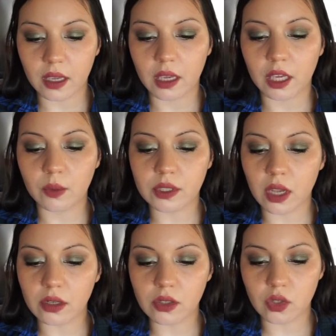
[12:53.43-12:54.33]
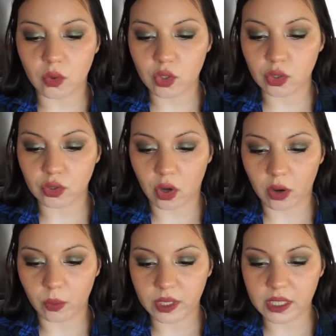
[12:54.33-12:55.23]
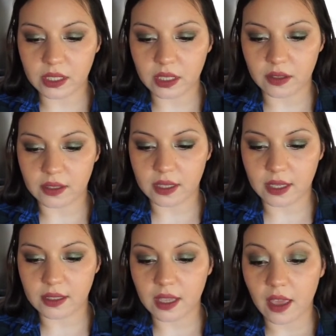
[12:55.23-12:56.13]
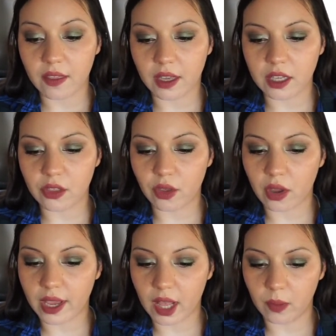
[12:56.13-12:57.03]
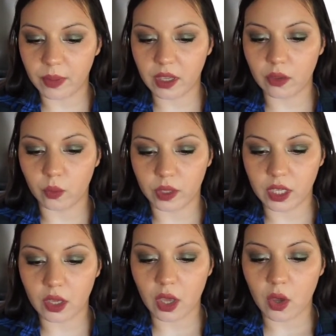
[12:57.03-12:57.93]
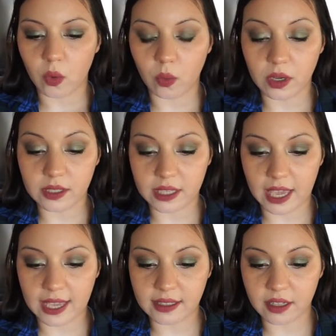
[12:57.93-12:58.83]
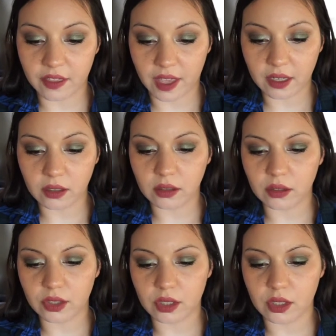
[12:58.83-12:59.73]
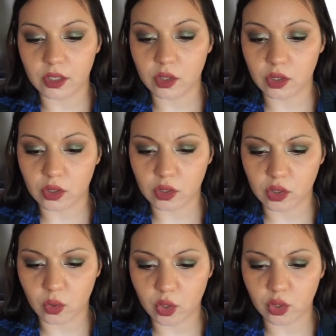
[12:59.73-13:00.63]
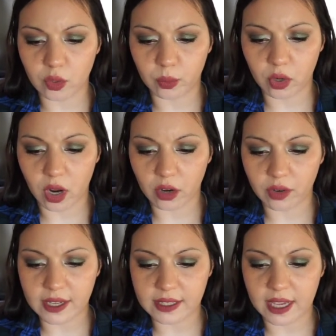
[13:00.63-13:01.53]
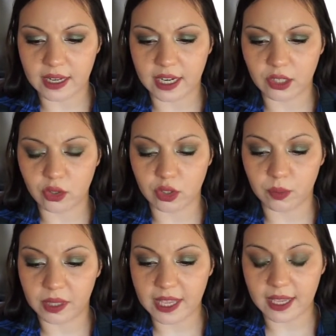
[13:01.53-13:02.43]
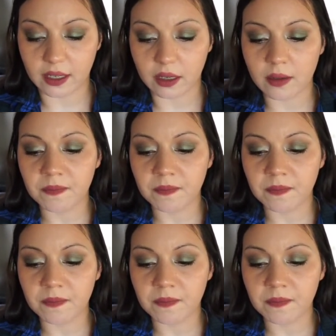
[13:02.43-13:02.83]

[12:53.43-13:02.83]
he was not a social Darwinist in the sense that he thought helping the weak was antithetical to social progress and nature's plan.